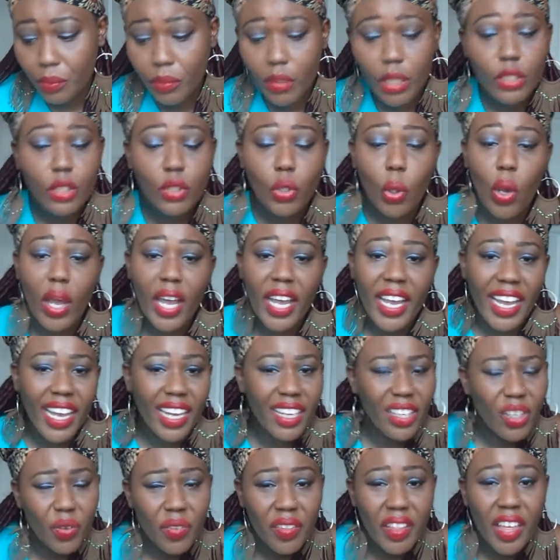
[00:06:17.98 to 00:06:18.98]
So
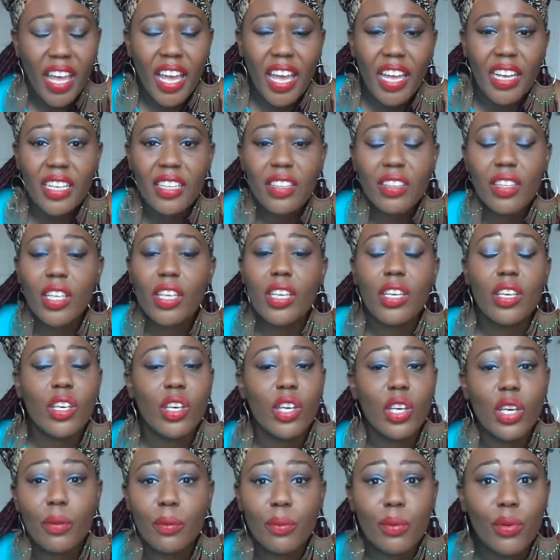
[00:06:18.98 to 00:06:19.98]
I argue that the
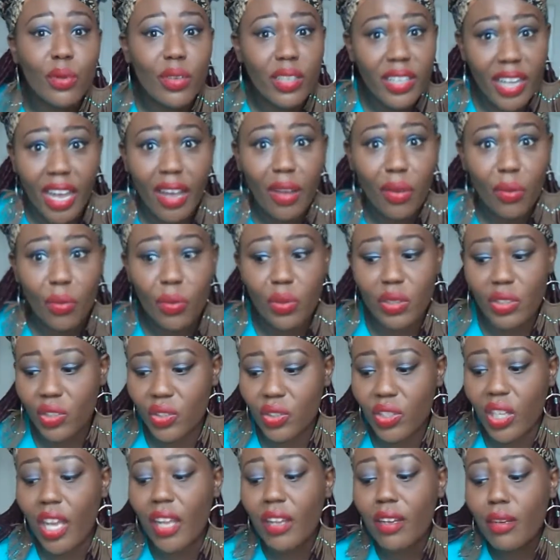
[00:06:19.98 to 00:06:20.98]
Hebrew
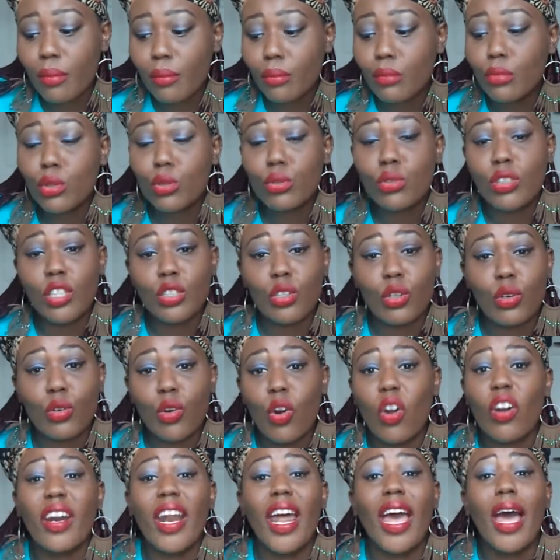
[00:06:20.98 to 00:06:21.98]
language and Progenitor
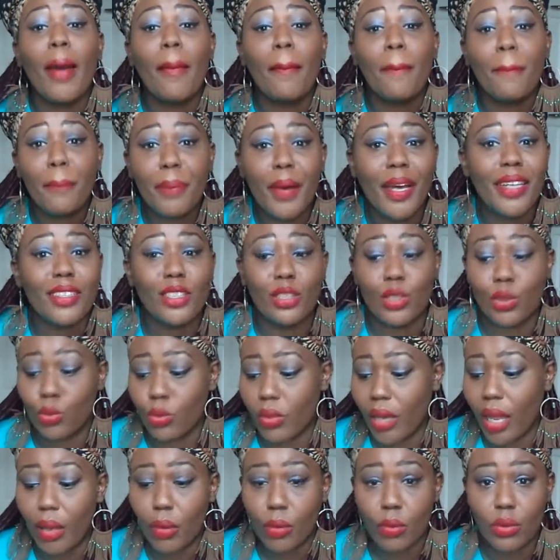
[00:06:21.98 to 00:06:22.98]
are Bantu
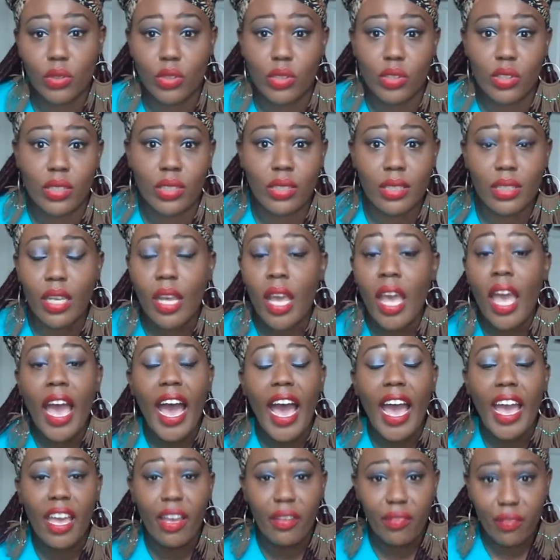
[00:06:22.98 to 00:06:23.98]
languages.
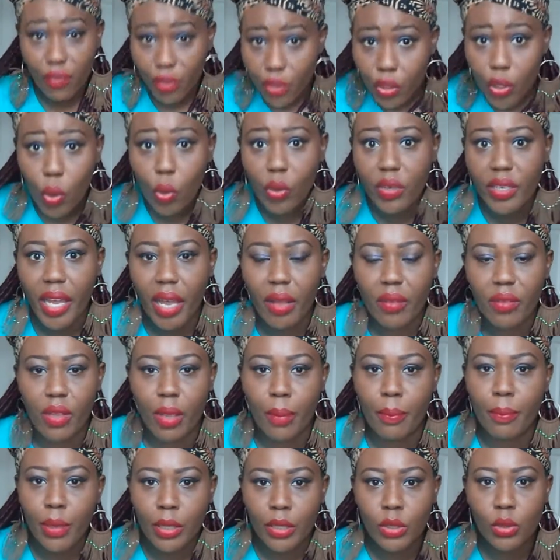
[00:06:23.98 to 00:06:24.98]
I have no doubt
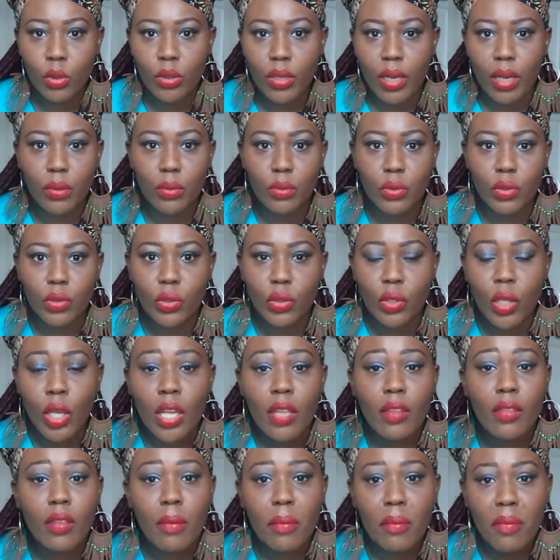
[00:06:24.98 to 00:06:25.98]
they're Bantu languages.
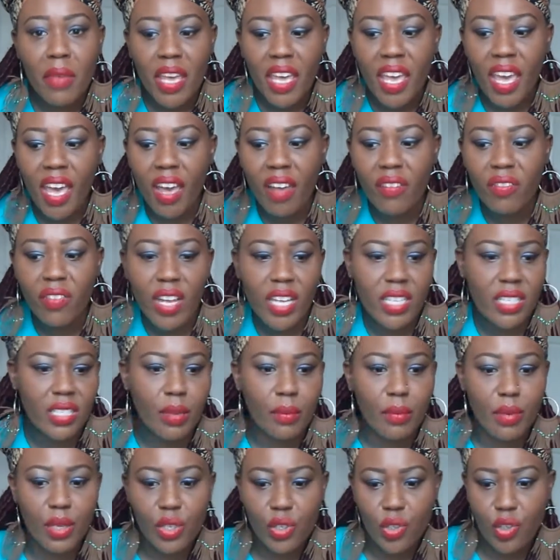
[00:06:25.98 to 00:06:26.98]
They may have like
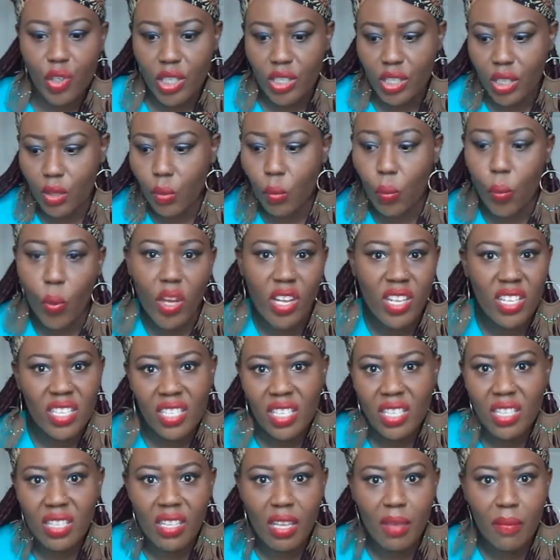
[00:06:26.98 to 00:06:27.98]
some Asiatic words
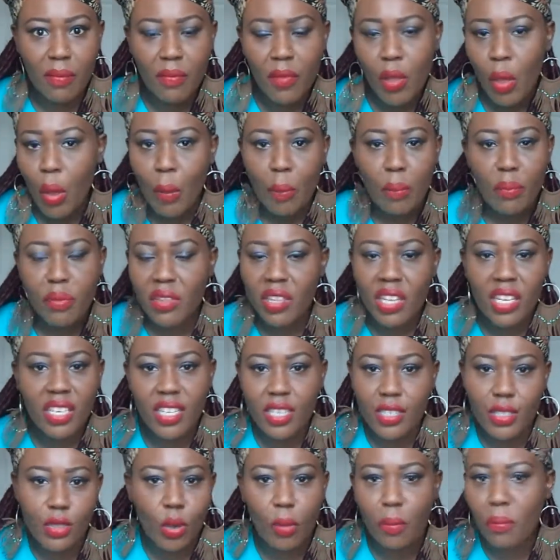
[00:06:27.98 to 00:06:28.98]
in them, but that
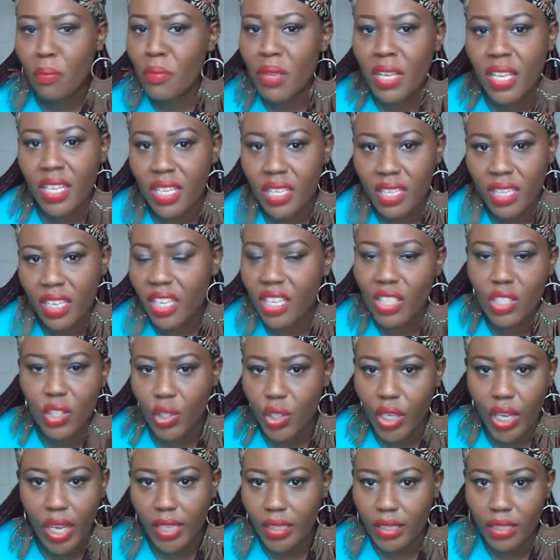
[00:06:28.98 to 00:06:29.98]
does not make it
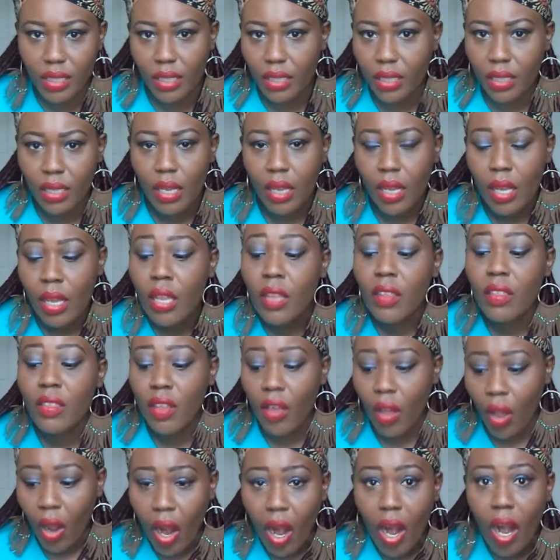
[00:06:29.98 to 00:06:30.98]
Asiatic.
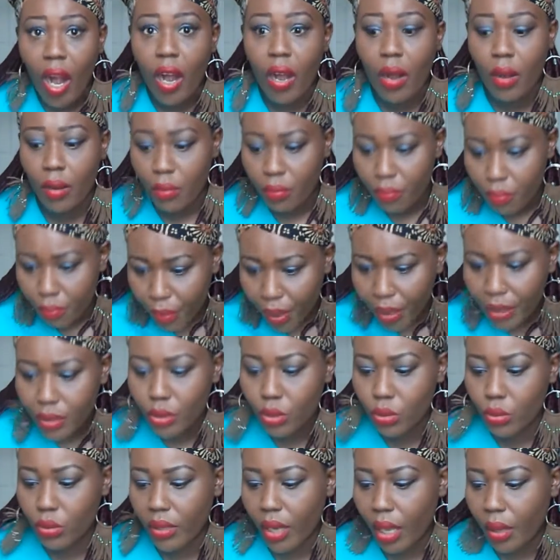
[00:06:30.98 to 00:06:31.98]
They are
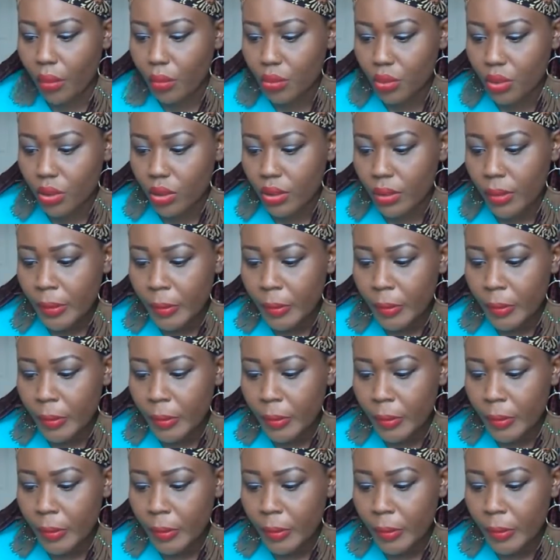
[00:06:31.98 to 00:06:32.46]
Bantu languages.